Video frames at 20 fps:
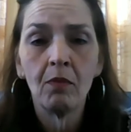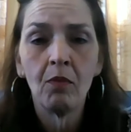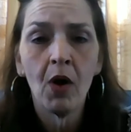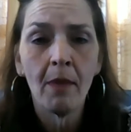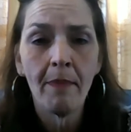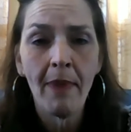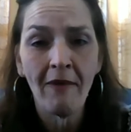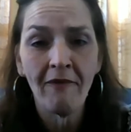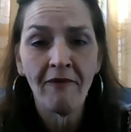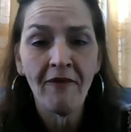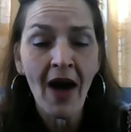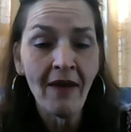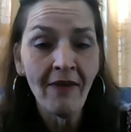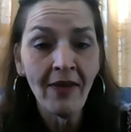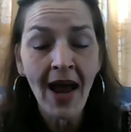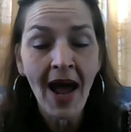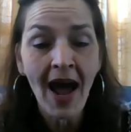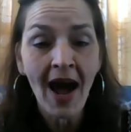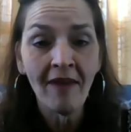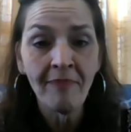about
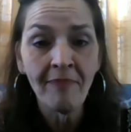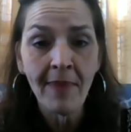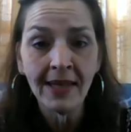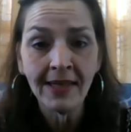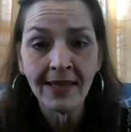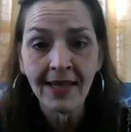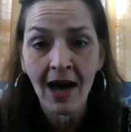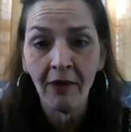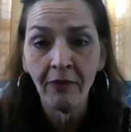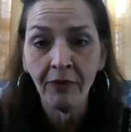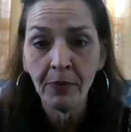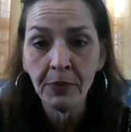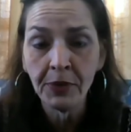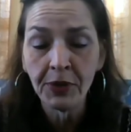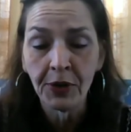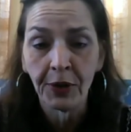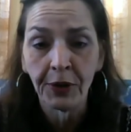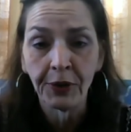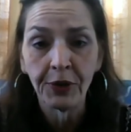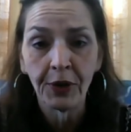5.5 months out from
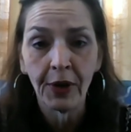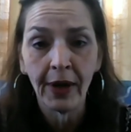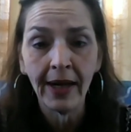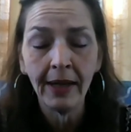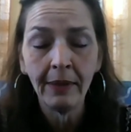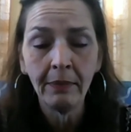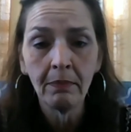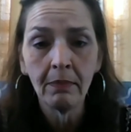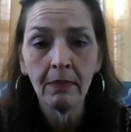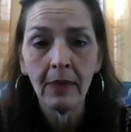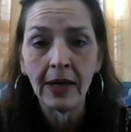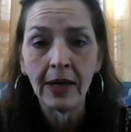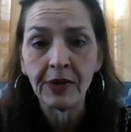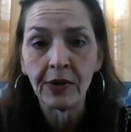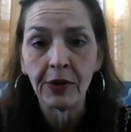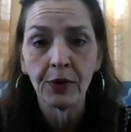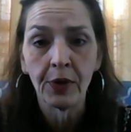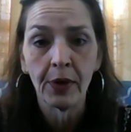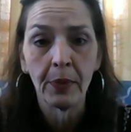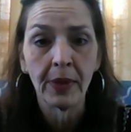surgery. My
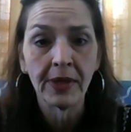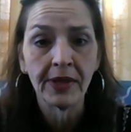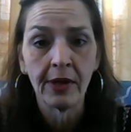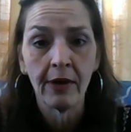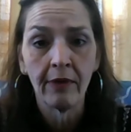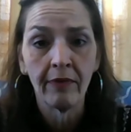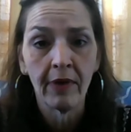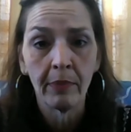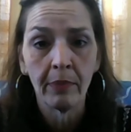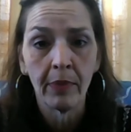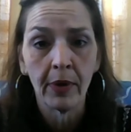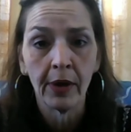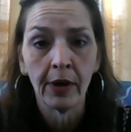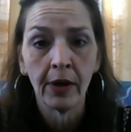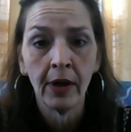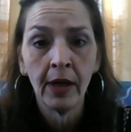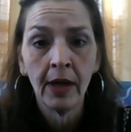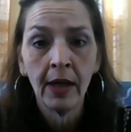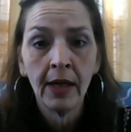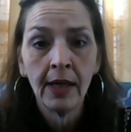surgery was November
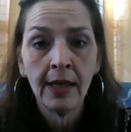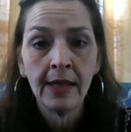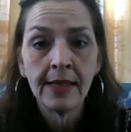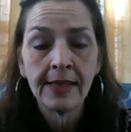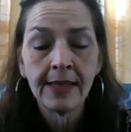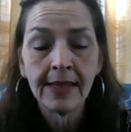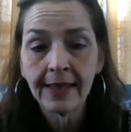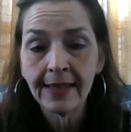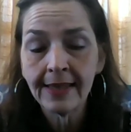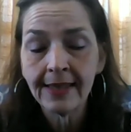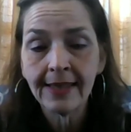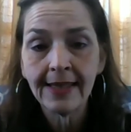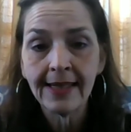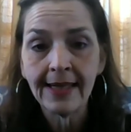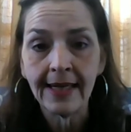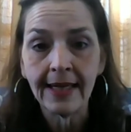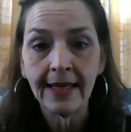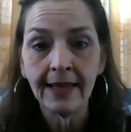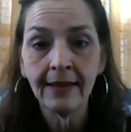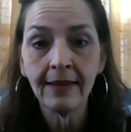
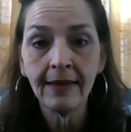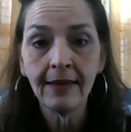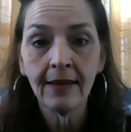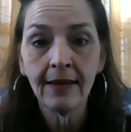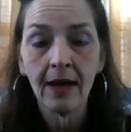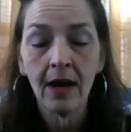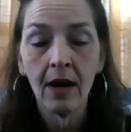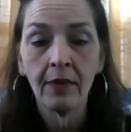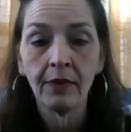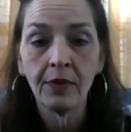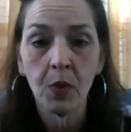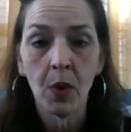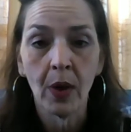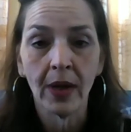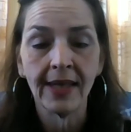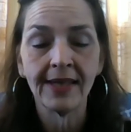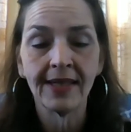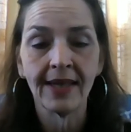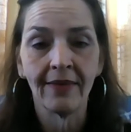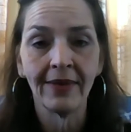16th of
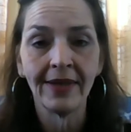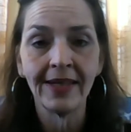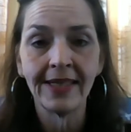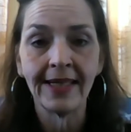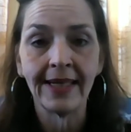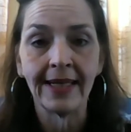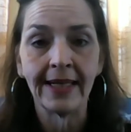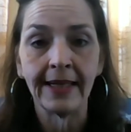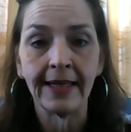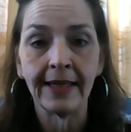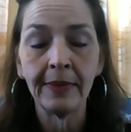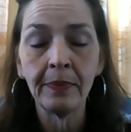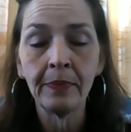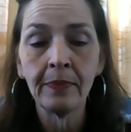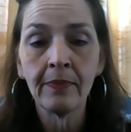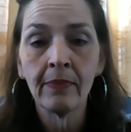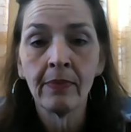2017.